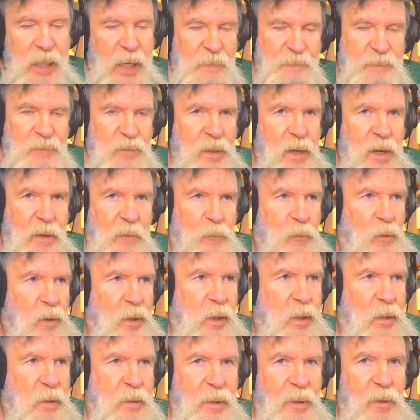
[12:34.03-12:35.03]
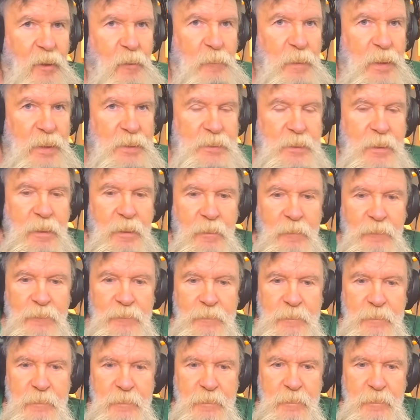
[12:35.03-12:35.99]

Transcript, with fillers: I forgot what I called myself,